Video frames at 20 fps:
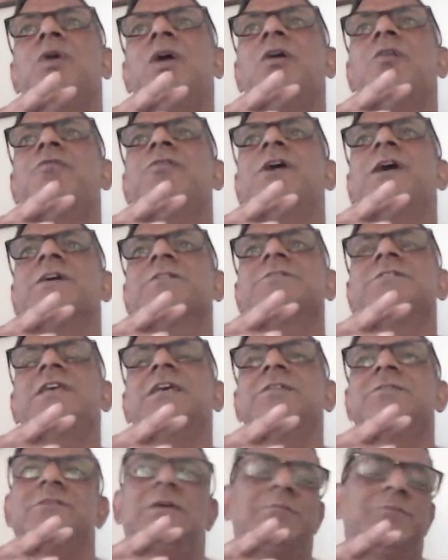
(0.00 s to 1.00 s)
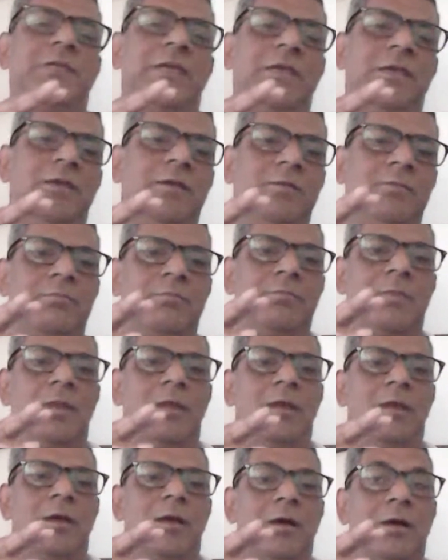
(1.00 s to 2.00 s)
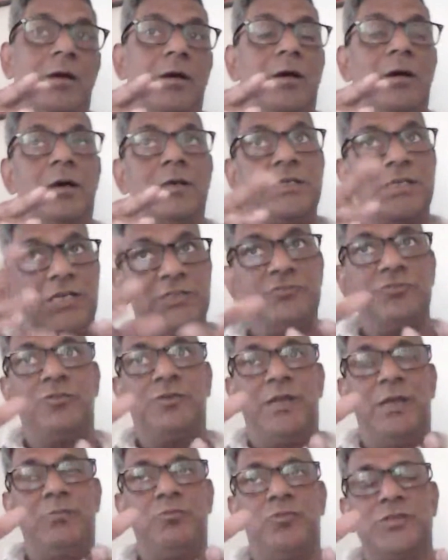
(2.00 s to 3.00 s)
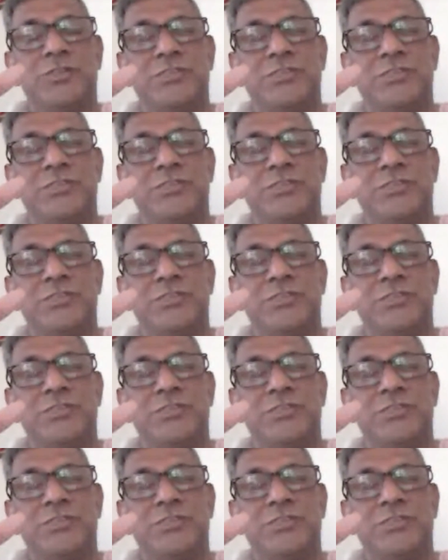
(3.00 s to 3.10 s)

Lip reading: way of asking something. Yes, no type